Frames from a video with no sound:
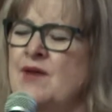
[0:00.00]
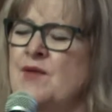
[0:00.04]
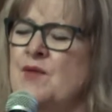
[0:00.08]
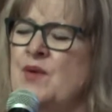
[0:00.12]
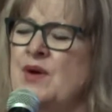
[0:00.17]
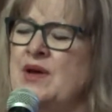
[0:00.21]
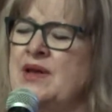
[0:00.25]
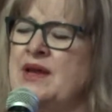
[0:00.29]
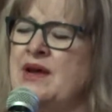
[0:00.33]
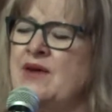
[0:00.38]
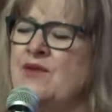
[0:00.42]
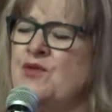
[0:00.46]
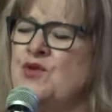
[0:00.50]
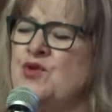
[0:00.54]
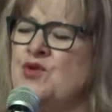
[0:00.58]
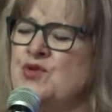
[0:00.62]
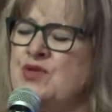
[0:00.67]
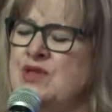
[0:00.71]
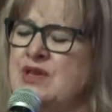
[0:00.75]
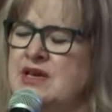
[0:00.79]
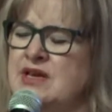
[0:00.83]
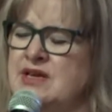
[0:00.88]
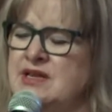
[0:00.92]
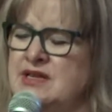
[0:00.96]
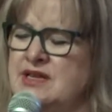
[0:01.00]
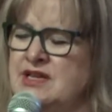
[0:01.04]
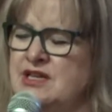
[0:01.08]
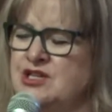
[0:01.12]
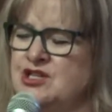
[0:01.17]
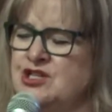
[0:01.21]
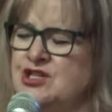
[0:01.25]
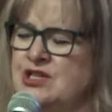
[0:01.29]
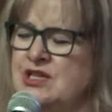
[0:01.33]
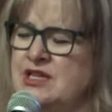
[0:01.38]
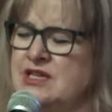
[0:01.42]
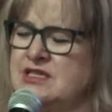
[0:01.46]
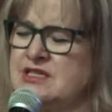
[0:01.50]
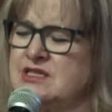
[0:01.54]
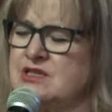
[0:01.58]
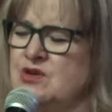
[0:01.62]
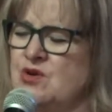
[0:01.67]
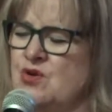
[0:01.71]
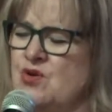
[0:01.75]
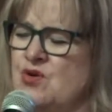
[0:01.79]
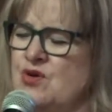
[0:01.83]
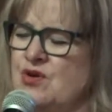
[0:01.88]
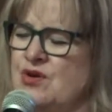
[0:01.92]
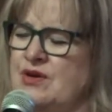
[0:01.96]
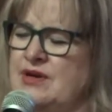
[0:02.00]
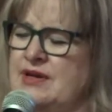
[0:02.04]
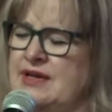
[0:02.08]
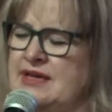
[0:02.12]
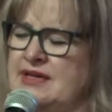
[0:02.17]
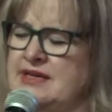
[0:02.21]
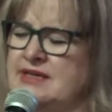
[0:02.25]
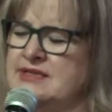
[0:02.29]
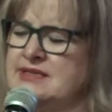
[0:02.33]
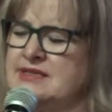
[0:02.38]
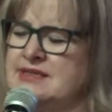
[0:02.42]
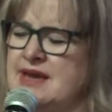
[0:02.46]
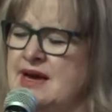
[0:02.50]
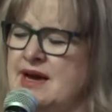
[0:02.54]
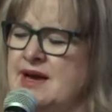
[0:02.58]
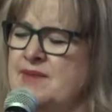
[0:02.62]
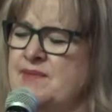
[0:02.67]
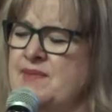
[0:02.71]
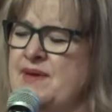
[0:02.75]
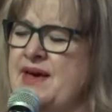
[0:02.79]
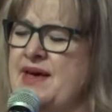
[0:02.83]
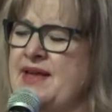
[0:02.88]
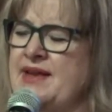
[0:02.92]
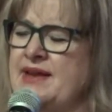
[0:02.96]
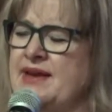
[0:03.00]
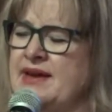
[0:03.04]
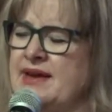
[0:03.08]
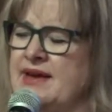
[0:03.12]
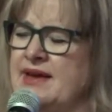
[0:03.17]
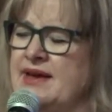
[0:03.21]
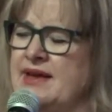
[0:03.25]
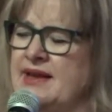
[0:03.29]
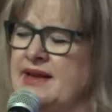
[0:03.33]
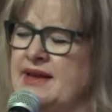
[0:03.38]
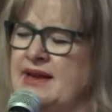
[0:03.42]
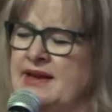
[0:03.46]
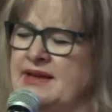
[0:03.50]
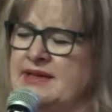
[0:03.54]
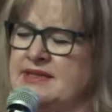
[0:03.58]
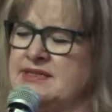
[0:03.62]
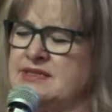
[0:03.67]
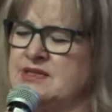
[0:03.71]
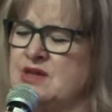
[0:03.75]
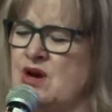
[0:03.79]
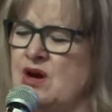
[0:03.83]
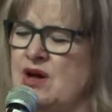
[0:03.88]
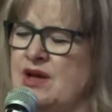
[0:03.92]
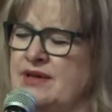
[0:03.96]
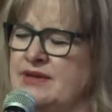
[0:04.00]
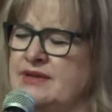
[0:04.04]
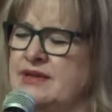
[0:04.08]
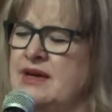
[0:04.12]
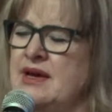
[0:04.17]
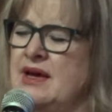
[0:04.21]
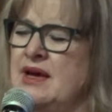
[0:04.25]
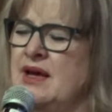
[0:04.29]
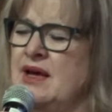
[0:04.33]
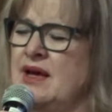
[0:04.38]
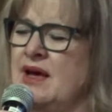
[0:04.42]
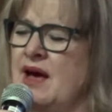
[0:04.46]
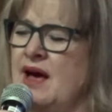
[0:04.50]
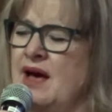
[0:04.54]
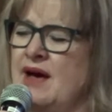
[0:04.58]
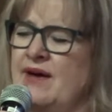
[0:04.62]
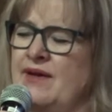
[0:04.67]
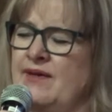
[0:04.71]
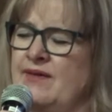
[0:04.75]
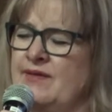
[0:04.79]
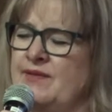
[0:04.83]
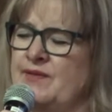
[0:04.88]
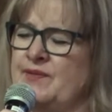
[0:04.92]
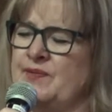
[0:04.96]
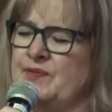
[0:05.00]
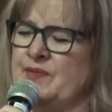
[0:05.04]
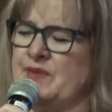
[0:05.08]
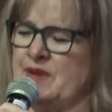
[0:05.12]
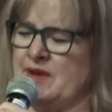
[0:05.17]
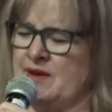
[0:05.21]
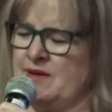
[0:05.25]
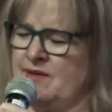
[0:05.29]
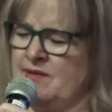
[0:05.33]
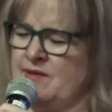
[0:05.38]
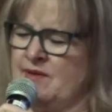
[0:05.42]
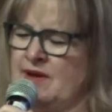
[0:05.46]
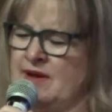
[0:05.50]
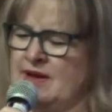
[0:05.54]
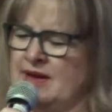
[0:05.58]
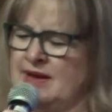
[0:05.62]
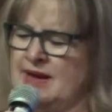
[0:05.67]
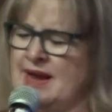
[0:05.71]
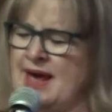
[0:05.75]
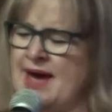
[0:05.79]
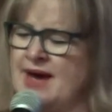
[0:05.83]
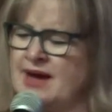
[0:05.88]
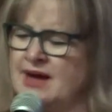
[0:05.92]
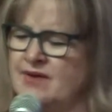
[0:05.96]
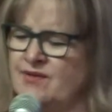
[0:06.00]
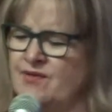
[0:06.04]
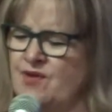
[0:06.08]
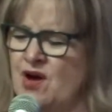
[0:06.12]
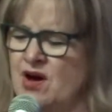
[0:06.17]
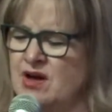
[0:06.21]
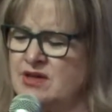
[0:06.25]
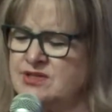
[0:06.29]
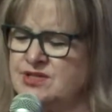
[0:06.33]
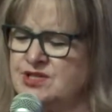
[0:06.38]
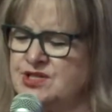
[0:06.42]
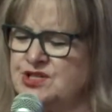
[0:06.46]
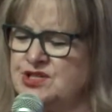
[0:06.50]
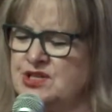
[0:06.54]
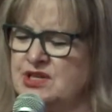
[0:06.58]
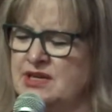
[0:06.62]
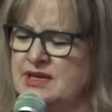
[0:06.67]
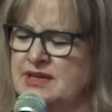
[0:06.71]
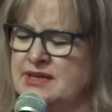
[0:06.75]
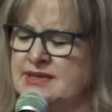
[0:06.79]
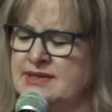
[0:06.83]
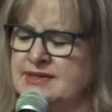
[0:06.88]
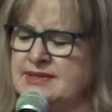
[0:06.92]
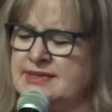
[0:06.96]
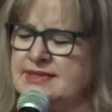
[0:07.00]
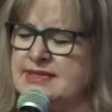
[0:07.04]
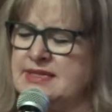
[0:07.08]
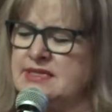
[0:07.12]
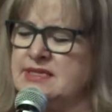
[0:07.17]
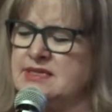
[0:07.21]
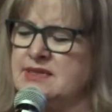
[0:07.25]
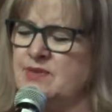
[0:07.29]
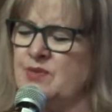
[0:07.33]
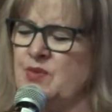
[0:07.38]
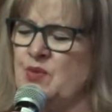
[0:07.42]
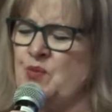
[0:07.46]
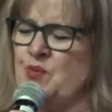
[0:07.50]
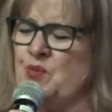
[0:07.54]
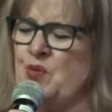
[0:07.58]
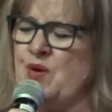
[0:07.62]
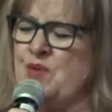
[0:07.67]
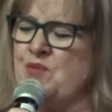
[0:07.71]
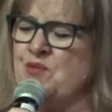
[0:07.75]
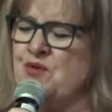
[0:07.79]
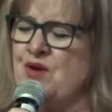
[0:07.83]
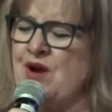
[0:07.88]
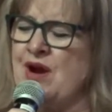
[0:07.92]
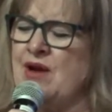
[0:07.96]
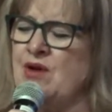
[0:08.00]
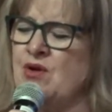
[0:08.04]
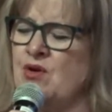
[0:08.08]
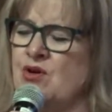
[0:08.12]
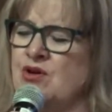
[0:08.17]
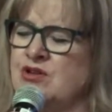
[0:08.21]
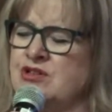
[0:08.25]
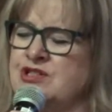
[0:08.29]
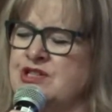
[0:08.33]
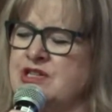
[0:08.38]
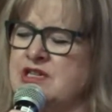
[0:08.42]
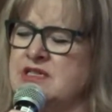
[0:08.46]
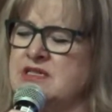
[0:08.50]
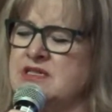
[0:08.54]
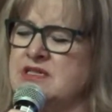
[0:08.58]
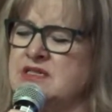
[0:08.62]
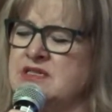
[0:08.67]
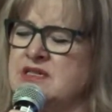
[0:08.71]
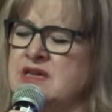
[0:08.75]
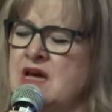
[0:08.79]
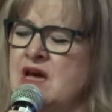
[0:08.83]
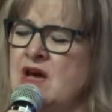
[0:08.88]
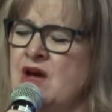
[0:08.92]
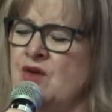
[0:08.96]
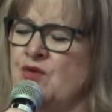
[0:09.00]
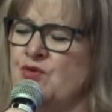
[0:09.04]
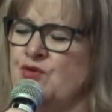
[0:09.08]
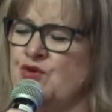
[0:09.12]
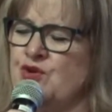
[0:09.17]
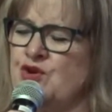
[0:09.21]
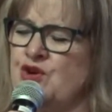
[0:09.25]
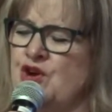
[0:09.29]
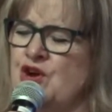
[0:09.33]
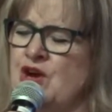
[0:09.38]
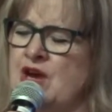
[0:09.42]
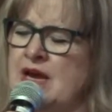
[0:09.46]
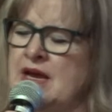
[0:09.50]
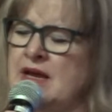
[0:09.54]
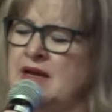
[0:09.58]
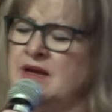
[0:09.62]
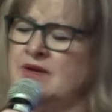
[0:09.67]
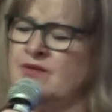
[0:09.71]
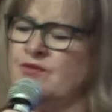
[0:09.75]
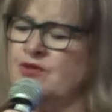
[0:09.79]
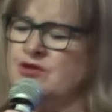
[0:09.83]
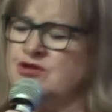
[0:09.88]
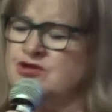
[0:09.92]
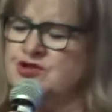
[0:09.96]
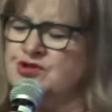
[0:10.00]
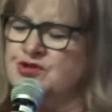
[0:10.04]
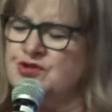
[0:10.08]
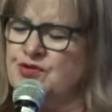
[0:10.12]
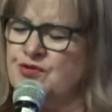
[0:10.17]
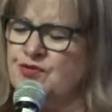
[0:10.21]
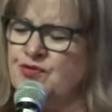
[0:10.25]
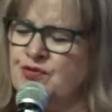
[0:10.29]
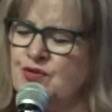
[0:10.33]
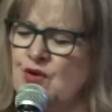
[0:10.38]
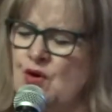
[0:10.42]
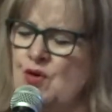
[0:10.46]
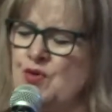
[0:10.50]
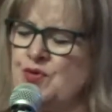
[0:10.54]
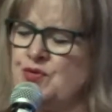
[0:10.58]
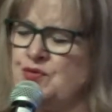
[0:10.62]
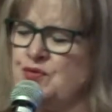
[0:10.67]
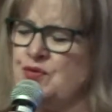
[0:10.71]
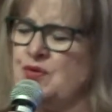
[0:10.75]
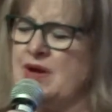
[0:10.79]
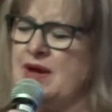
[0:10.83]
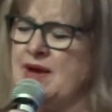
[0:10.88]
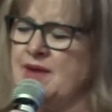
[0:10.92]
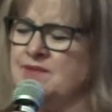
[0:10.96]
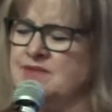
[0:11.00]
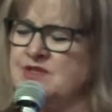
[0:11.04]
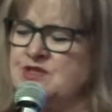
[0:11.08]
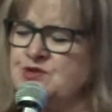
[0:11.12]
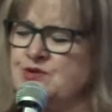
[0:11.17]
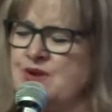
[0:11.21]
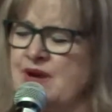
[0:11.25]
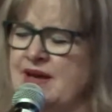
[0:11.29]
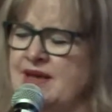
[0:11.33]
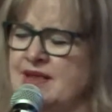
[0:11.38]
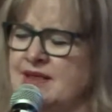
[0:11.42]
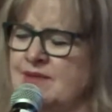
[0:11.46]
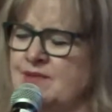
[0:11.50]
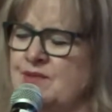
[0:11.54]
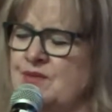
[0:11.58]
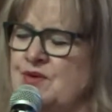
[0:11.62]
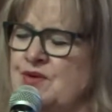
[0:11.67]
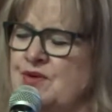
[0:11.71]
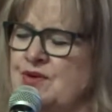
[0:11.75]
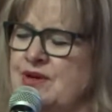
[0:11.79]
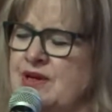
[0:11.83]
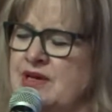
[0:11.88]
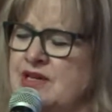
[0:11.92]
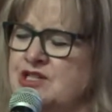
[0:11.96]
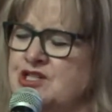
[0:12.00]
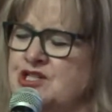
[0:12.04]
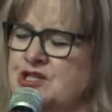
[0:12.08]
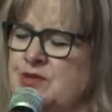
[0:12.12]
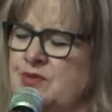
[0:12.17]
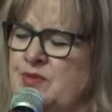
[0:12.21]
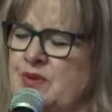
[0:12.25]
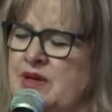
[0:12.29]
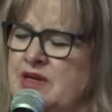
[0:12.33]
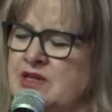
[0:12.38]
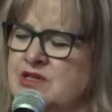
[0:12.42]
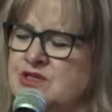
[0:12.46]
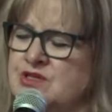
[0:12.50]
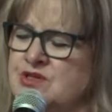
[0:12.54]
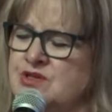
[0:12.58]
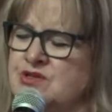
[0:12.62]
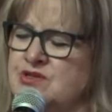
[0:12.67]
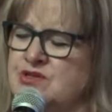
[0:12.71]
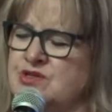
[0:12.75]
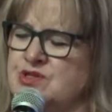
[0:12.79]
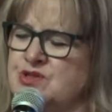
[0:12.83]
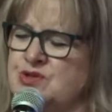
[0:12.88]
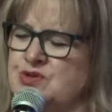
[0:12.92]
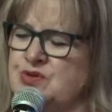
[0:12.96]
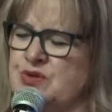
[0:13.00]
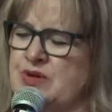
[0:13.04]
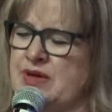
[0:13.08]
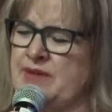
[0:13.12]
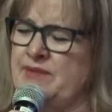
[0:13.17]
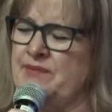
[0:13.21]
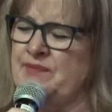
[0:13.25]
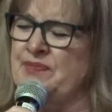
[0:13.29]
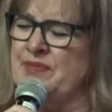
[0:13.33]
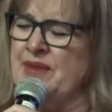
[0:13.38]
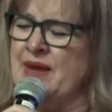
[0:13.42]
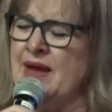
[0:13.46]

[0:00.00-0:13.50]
whatever the condition is, Lord, he's diabetic and he's got um, a lack of oxygen in his system, and we pray, Lord Jesus, for your healing virtue to flow through him. Strengthen Myrta as she ministers to him.